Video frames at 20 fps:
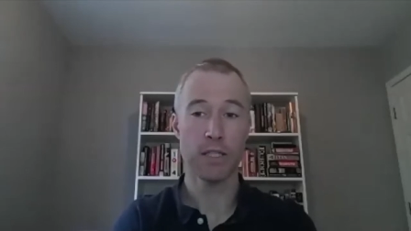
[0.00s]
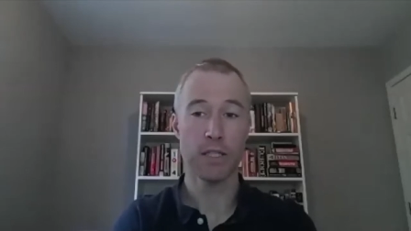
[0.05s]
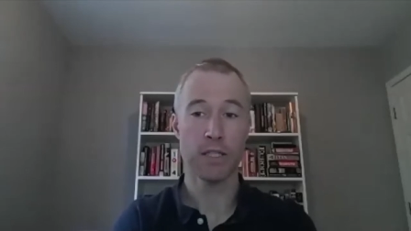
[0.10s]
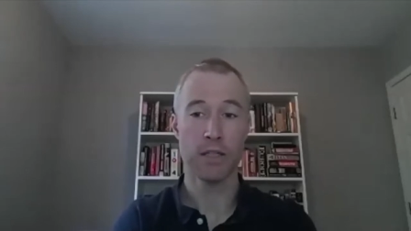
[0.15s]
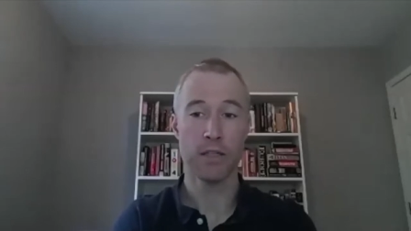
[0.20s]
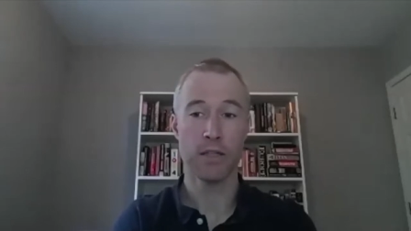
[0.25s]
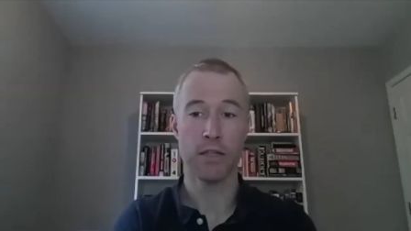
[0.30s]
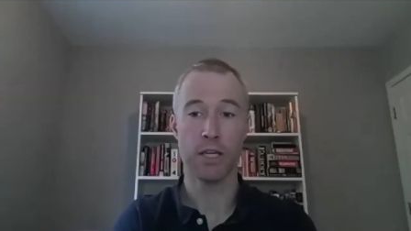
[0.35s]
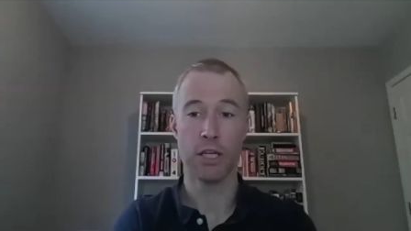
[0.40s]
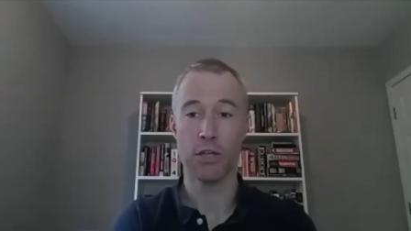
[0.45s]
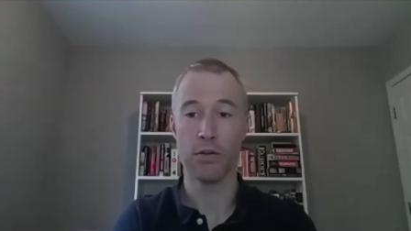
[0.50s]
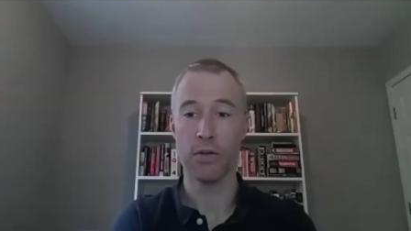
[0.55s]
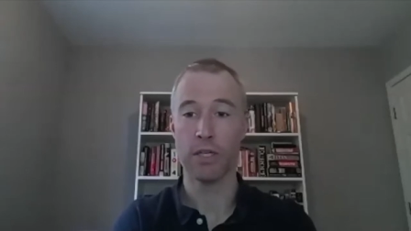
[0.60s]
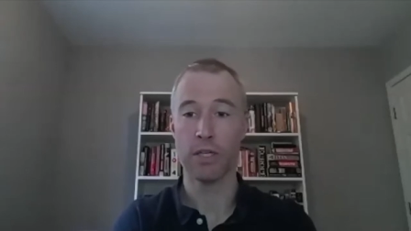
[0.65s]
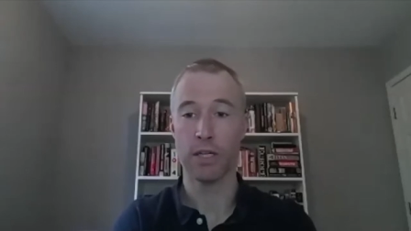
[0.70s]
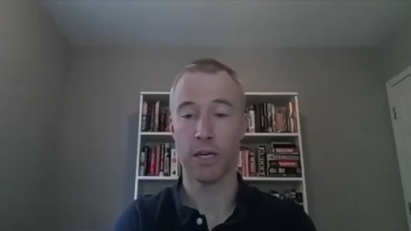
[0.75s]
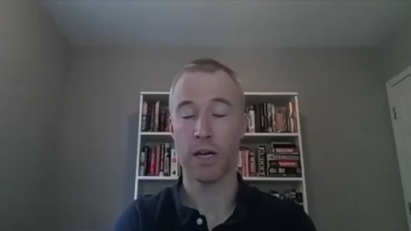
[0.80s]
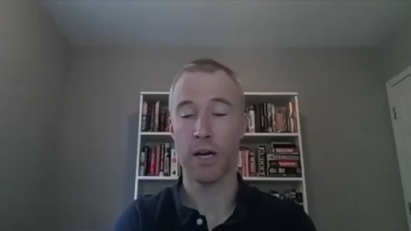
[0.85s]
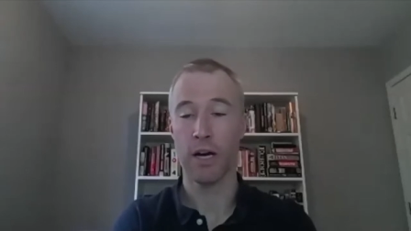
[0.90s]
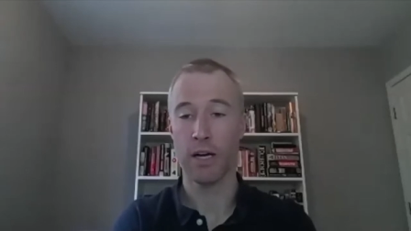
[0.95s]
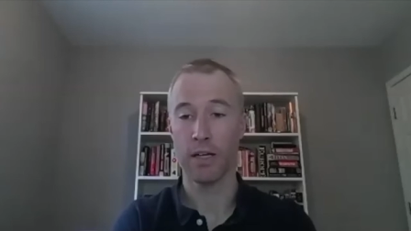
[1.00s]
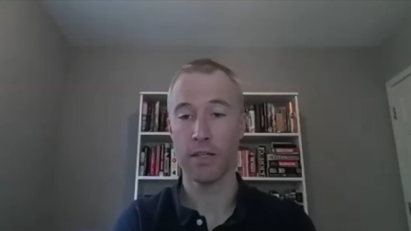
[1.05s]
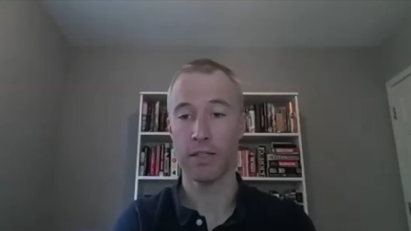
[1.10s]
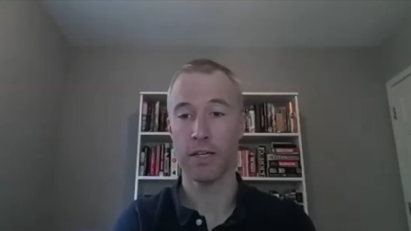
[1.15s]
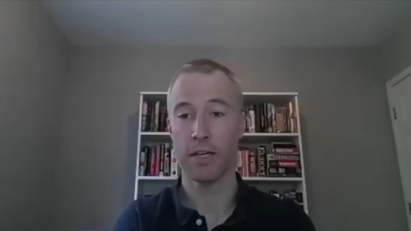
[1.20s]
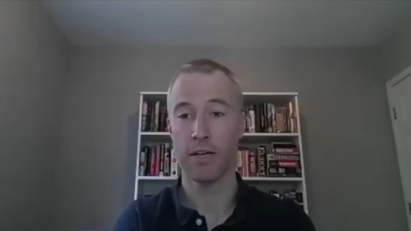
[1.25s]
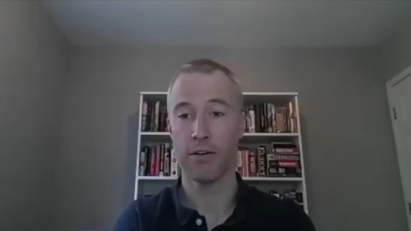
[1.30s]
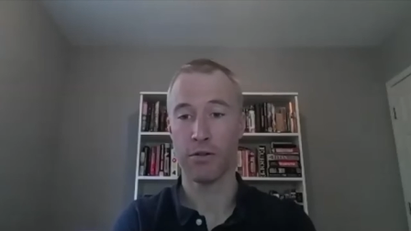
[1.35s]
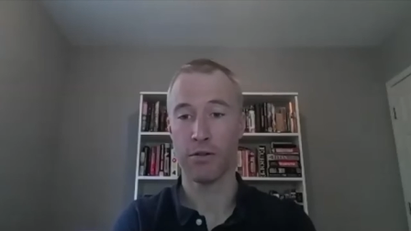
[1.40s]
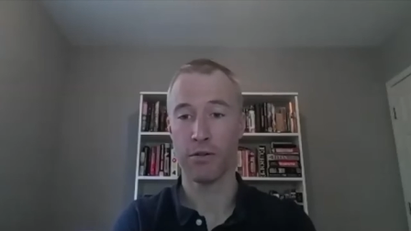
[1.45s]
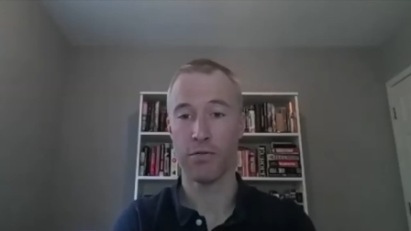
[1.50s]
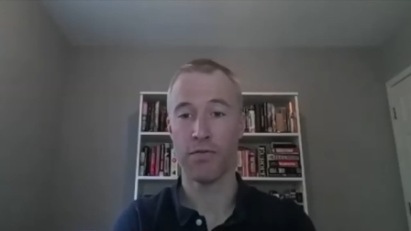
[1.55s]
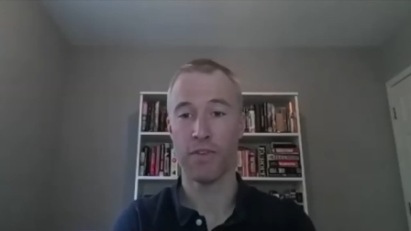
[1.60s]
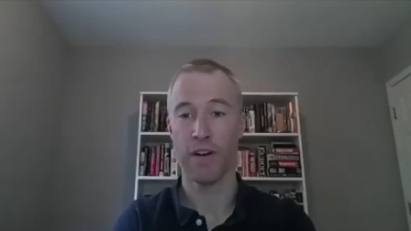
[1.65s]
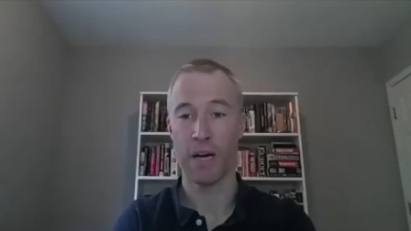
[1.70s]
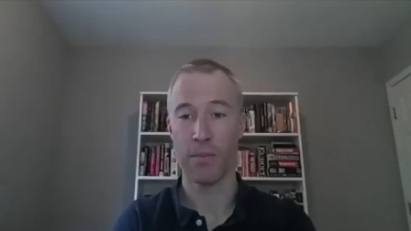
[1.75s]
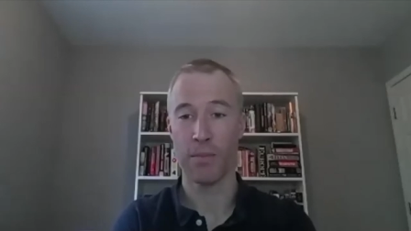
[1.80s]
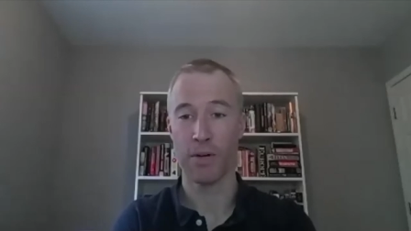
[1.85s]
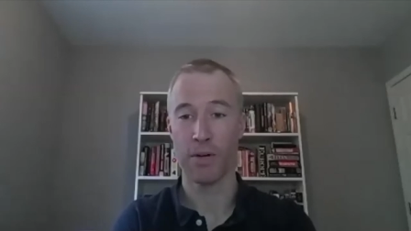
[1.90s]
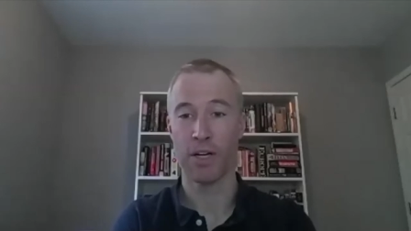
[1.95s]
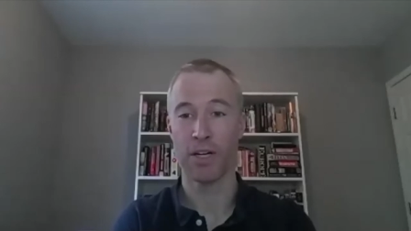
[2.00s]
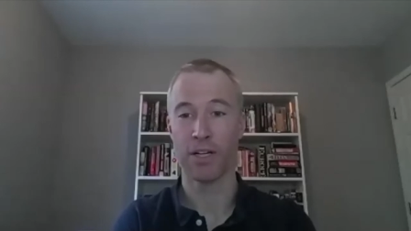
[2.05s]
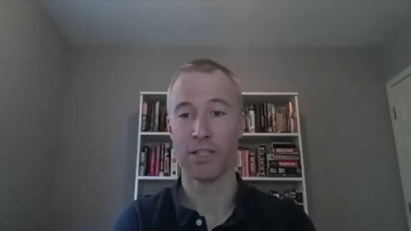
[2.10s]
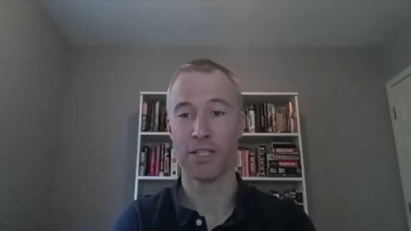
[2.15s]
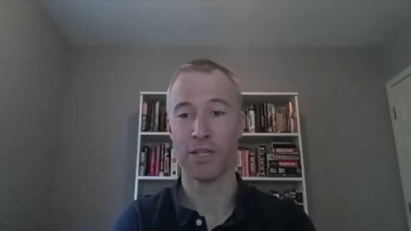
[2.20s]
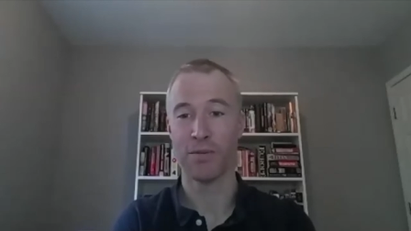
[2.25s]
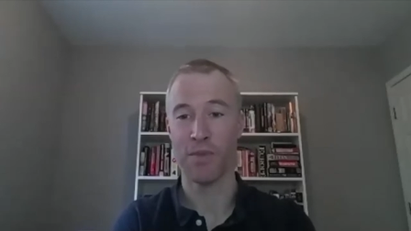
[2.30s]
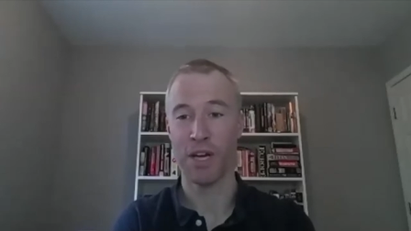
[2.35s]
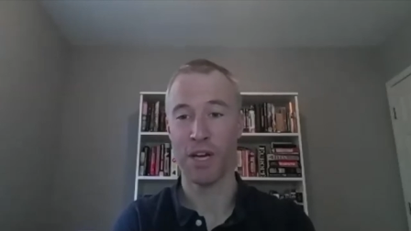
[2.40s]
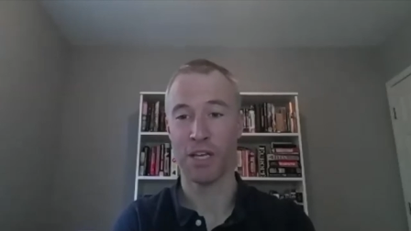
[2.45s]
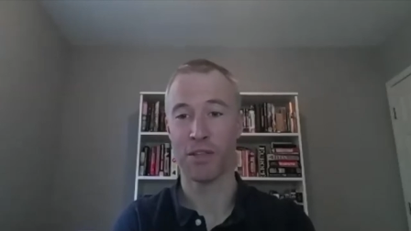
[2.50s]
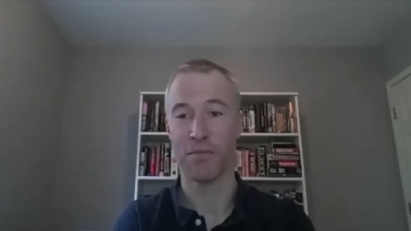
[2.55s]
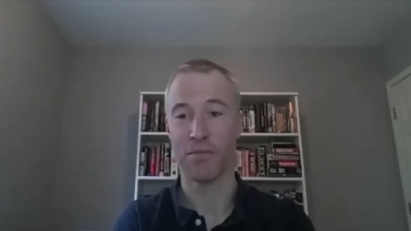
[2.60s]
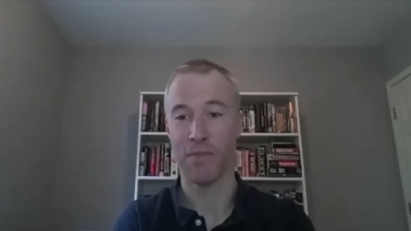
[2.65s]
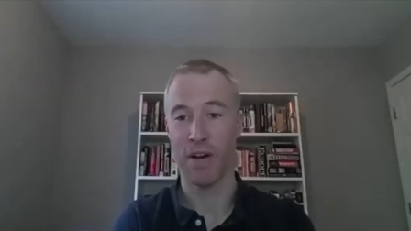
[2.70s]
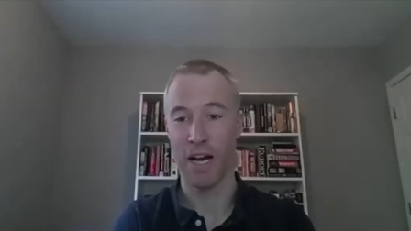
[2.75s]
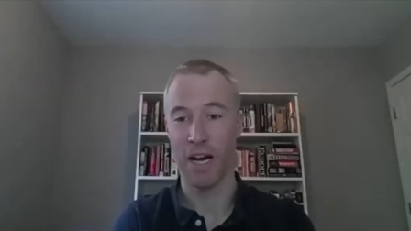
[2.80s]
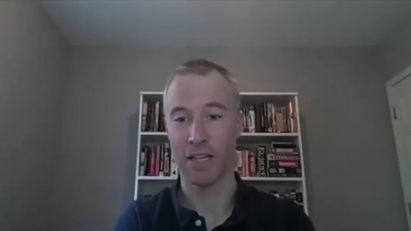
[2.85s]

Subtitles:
that you need to cut out of the fabric to make the mask.